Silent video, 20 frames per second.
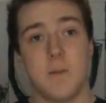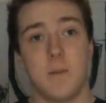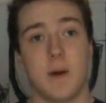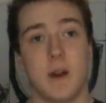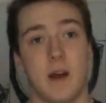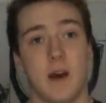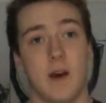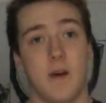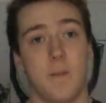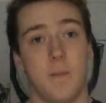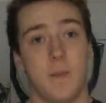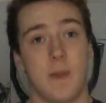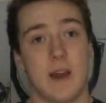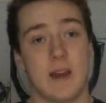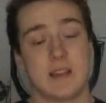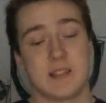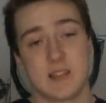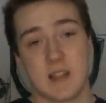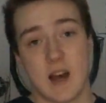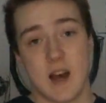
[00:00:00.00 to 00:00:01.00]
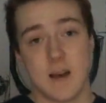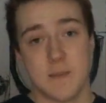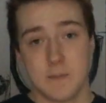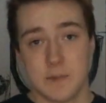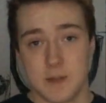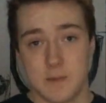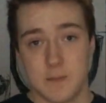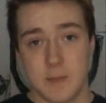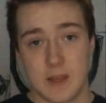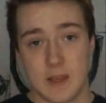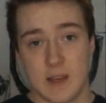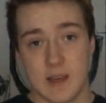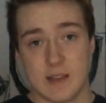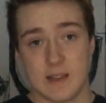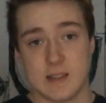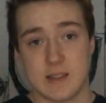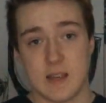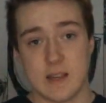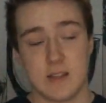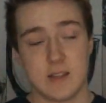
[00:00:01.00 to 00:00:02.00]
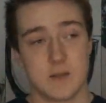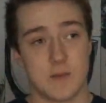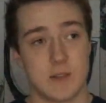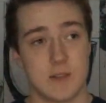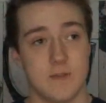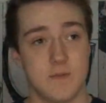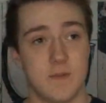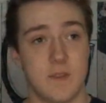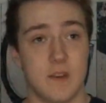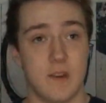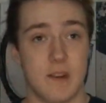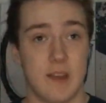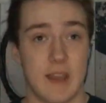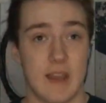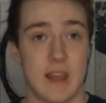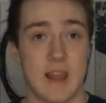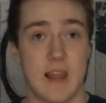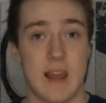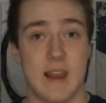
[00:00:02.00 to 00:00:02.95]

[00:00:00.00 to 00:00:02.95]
But um, I stopped because I just wasn't feeling it.